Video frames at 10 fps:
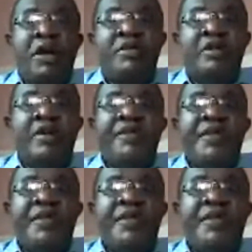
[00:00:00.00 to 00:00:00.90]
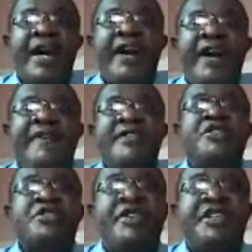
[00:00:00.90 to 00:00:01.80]
out
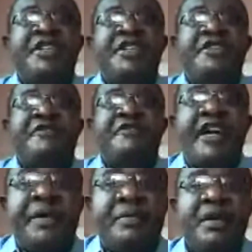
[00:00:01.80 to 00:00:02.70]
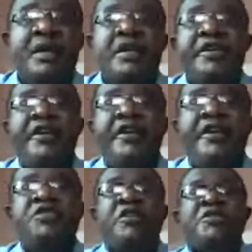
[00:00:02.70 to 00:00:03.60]
after just 25 people
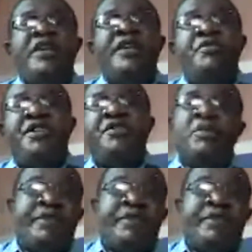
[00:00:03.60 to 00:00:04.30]
in the community,